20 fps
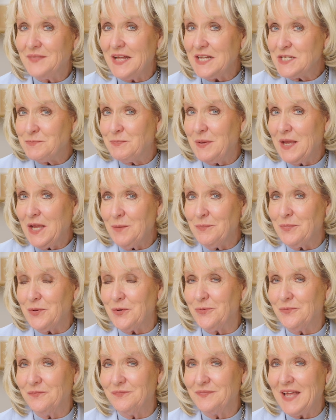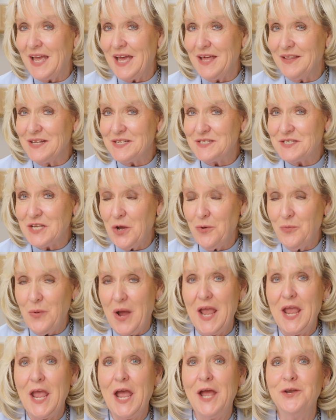That's peekaboo, the LSL
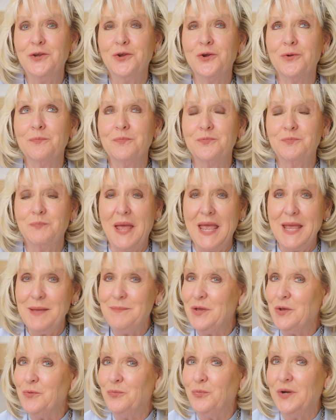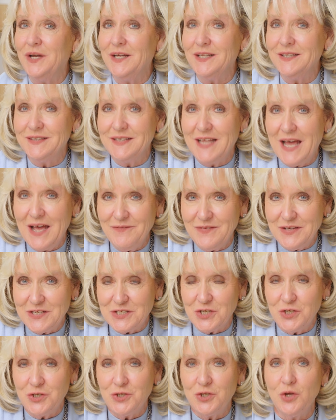way, and your baby will love
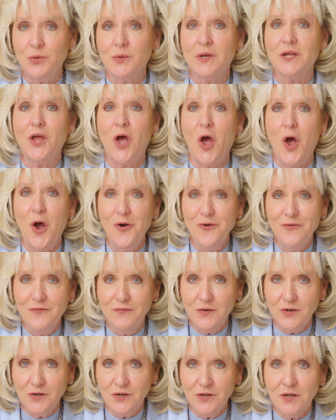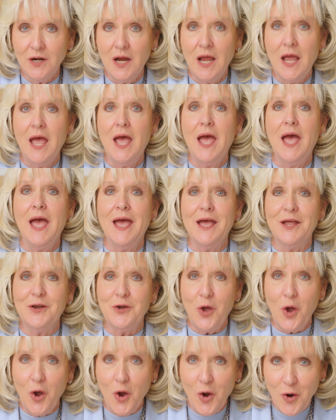it to do it over
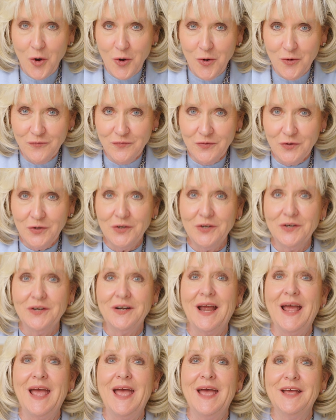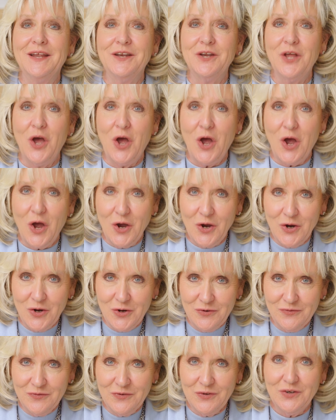and over and
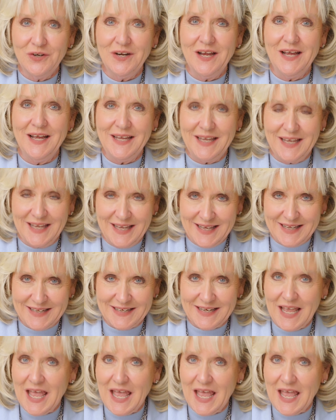over again.